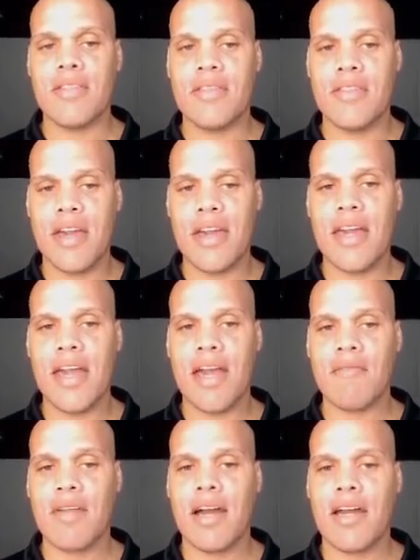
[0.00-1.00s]
they have
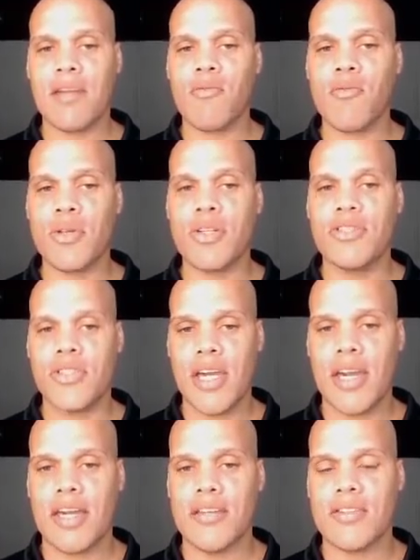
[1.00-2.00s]
kind of really
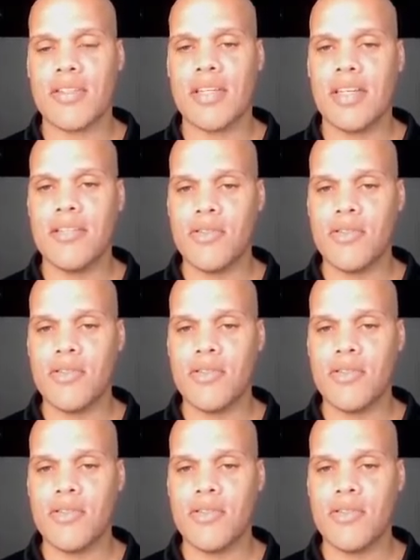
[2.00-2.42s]
changed. You